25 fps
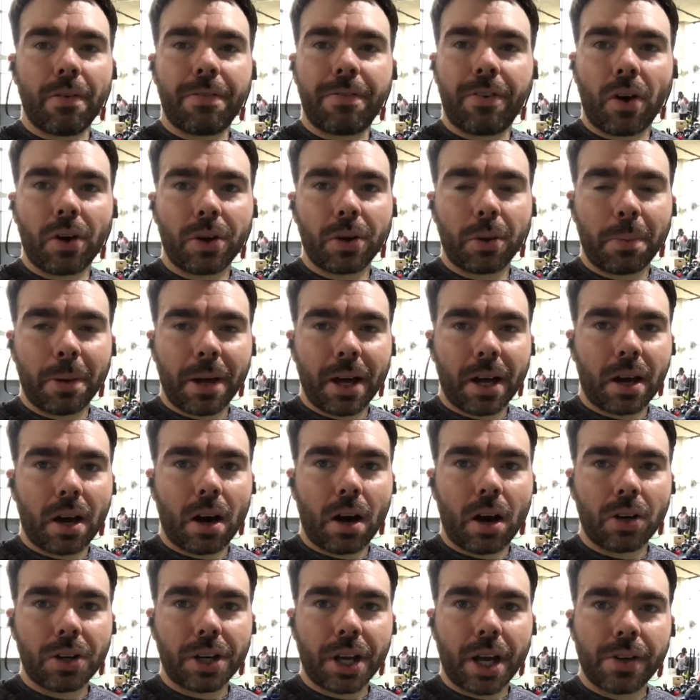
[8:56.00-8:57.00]
find a bit of
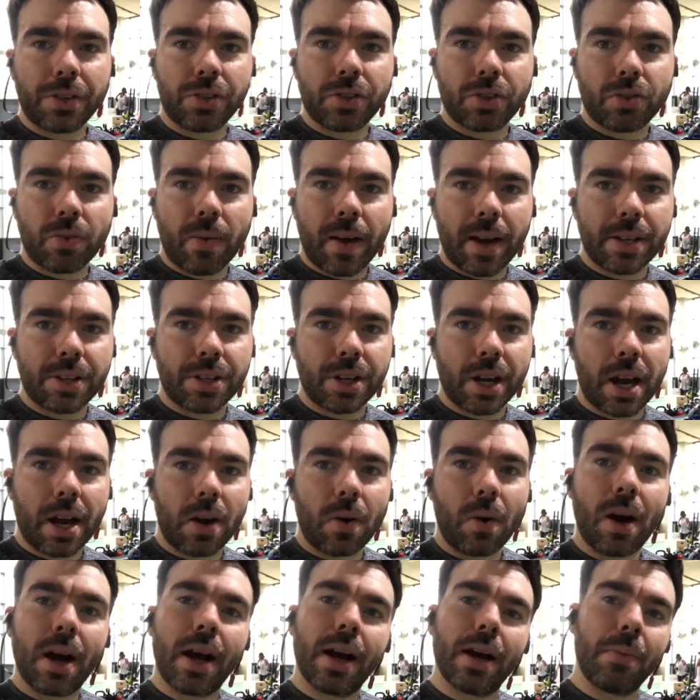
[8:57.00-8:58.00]
cardio, stretch
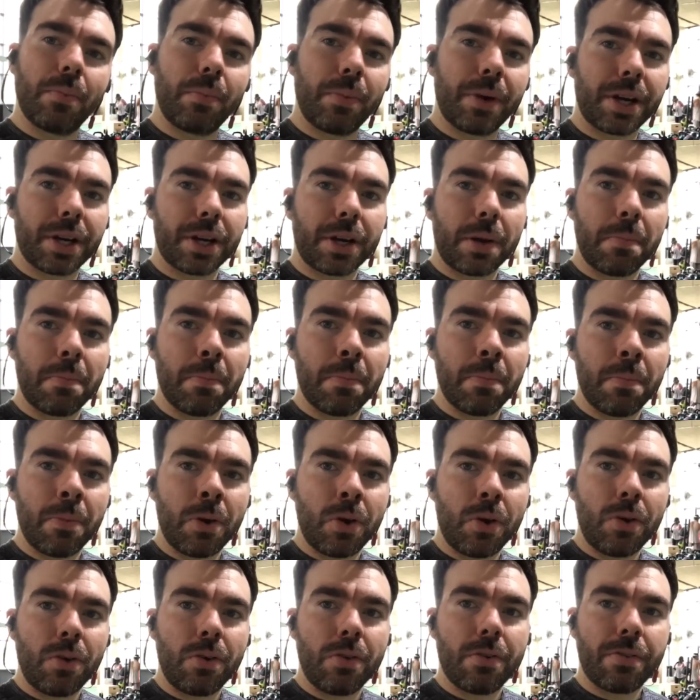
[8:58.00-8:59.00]
out, and we're going to
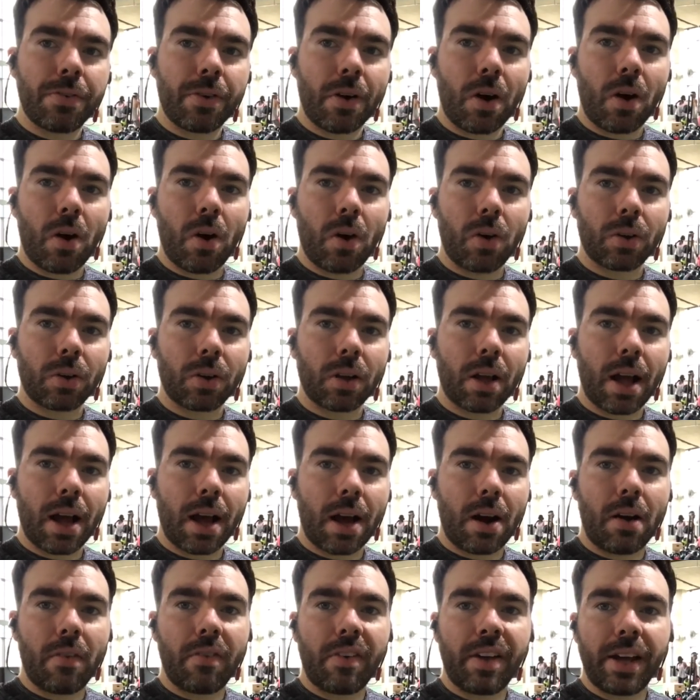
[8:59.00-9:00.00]
move on
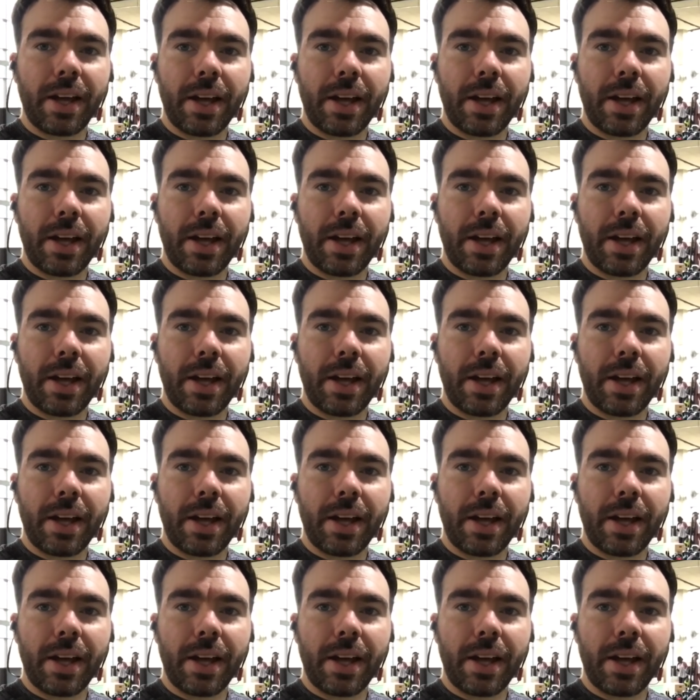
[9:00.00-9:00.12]
out of